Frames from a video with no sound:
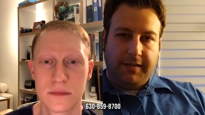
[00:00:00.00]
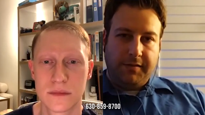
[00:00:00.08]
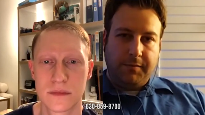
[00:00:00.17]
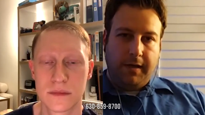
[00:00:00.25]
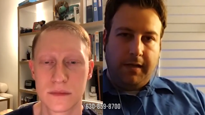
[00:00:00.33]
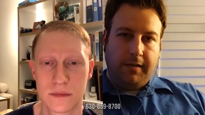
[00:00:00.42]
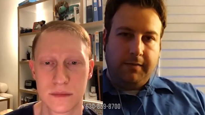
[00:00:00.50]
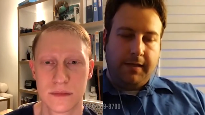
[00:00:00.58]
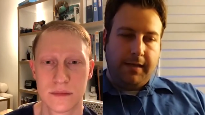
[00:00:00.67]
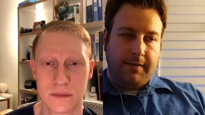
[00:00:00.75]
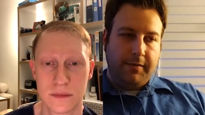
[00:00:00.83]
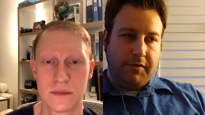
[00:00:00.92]
Speaker 1: as well.
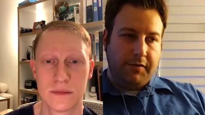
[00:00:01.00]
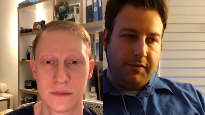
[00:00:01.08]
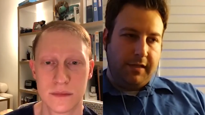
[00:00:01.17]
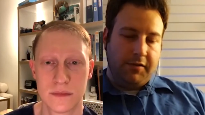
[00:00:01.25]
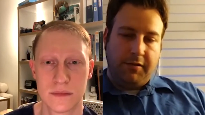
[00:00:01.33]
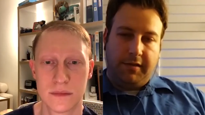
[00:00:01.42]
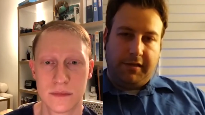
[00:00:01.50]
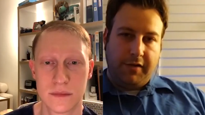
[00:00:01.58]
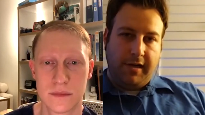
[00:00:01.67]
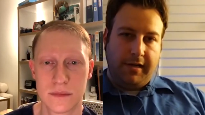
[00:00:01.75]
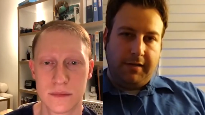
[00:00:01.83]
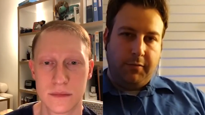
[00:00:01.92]
Um, you can schedule
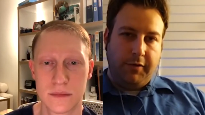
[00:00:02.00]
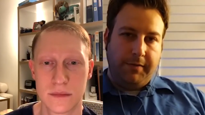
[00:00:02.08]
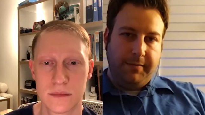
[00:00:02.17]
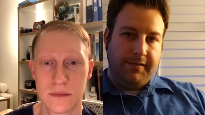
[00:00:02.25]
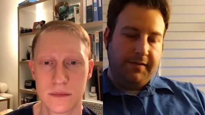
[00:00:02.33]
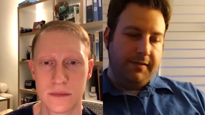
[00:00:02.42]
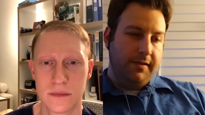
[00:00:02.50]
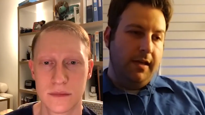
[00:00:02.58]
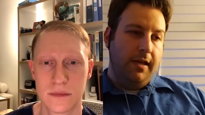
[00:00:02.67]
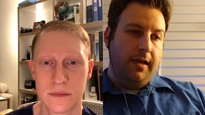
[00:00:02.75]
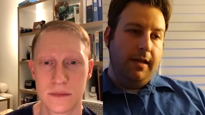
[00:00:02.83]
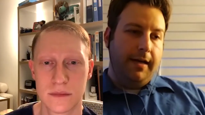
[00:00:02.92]
electronic appointments.
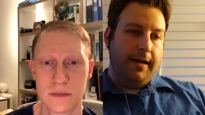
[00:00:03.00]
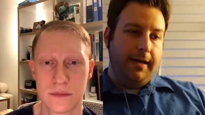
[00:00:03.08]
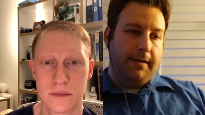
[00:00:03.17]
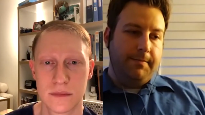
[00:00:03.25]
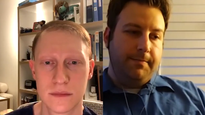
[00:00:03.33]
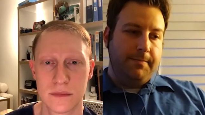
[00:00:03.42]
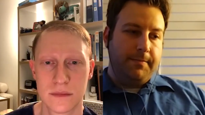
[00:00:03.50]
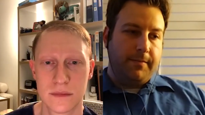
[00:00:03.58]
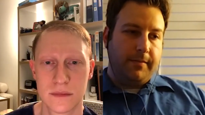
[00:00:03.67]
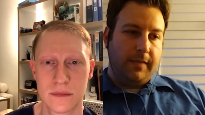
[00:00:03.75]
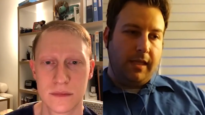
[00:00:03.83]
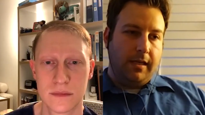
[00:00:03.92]
Um,
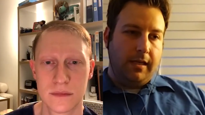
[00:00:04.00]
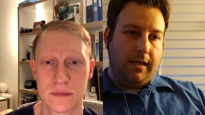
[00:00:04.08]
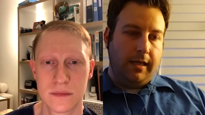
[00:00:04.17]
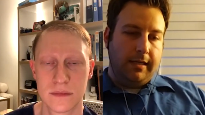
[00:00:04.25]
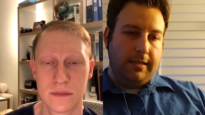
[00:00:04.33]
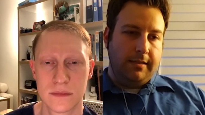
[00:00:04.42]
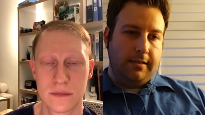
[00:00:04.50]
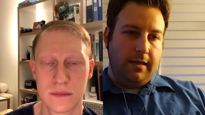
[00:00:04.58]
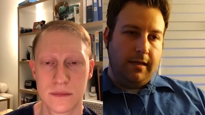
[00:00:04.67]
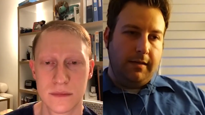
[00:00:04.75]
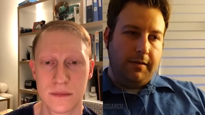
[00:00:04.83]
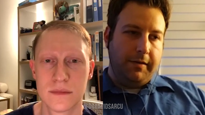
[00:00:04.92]
and
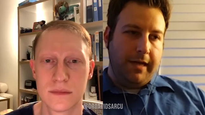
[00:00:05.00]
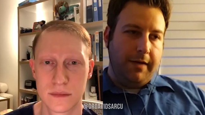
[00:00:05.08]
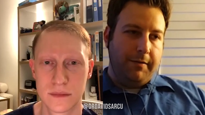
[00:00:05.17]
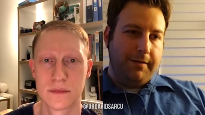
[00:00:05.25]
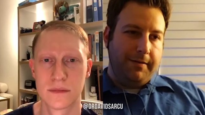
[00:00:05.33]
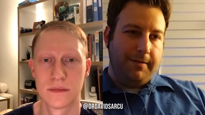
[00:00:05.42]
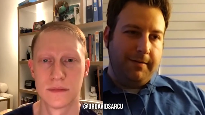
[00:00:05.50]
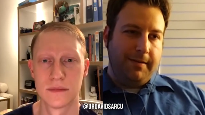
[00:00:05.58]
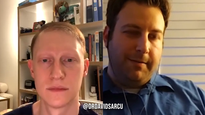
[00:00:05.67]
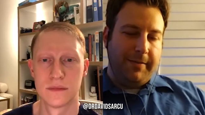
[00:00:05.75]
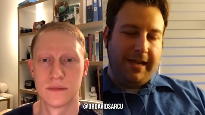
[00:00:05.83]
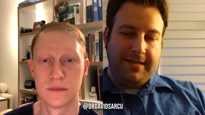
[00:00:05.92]
uh, you know, now with
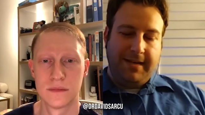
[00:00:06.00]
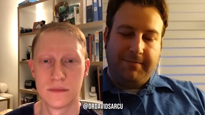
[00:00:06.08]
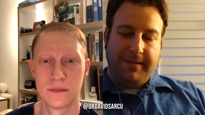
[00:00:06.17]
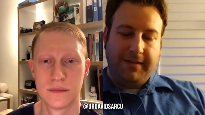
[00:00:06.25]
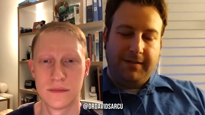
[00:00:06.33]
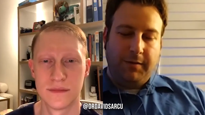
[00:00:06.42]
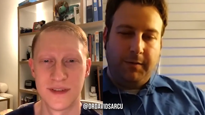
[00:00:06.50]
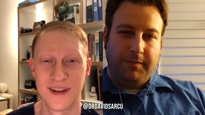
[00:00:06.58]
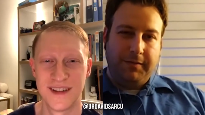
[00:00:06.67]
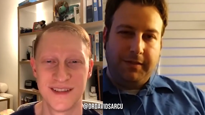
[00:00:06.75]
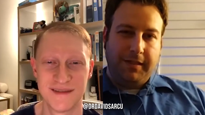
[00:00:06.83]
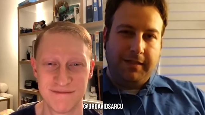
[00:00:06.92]
the pandemic,
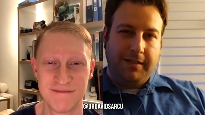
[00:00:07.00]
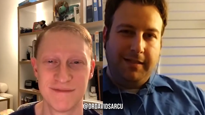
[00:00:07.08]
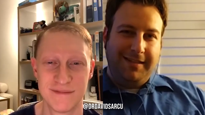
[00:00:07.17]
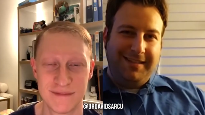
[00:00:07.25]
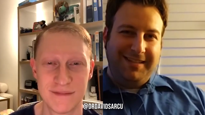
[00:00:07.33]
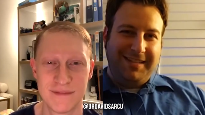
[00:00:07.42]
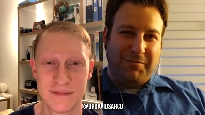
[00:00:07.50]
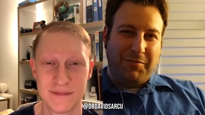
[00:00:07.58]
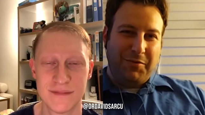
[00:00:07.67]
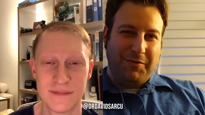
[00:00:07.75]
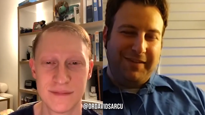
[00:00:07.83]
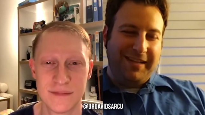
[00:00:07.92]
hopefully
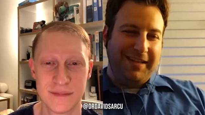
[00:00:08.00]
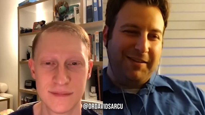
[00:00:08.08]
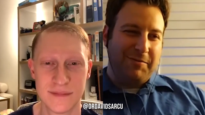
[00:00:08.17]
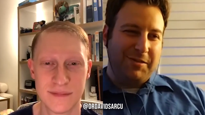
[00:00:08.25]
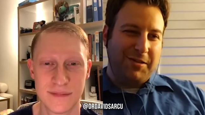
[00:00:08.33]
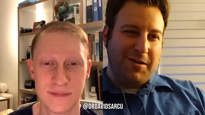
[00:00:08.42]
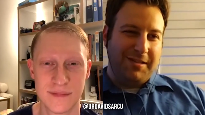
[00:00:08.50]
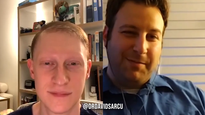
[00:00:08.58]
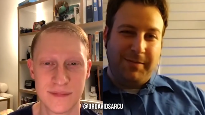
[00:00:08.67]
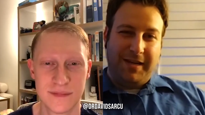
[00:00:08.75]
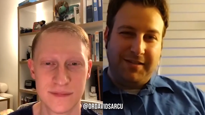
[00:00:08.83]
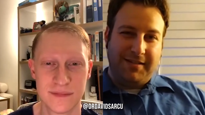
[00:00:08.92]
improving, you know, we're starting to see
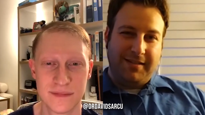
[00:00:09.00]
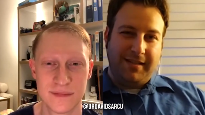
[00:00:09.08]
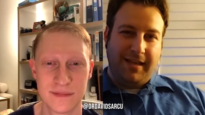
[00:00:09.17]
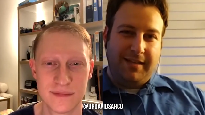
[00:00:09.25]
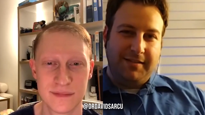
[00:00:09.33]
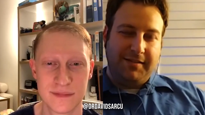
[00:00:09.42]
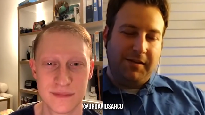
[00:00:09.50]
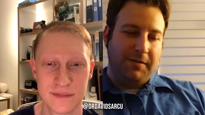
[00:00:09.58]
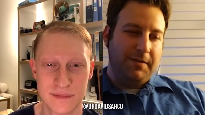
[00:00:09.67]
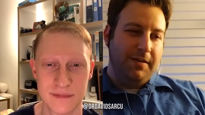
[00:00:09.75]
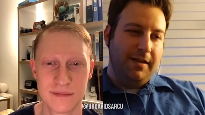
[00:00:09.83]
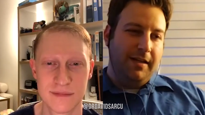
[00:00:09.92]
patients again. So,